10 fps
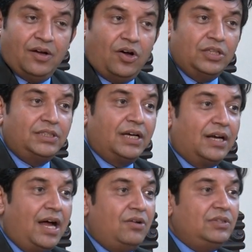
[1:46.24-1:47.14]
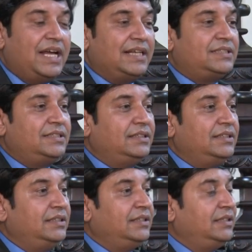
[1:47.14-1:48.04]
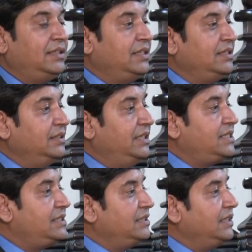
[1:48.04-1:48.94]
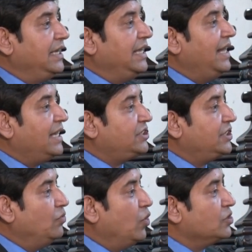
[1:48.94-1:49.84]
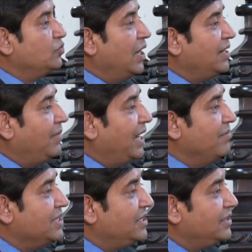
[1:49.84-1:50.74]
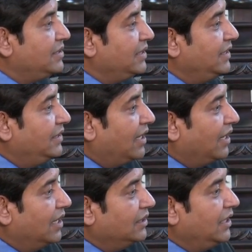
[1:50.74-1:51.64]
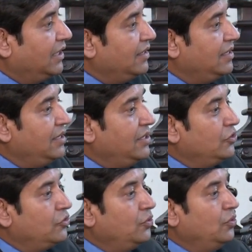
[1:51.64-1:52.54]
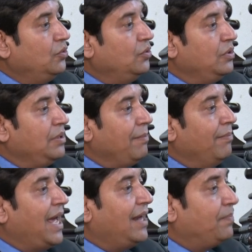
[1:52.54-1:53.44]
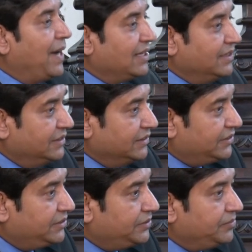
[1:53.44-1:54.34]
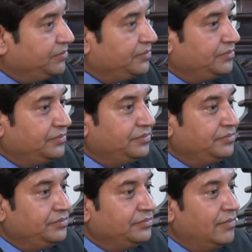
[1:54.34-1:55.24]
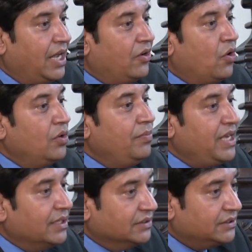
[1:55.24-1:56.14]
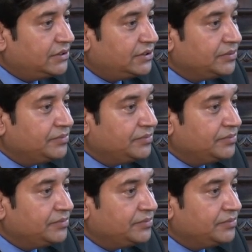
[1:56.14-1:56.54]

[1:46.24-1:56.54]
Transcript: On the ground that this election was won by Mrs. Indira Gandhi through malpractices, by wrong means.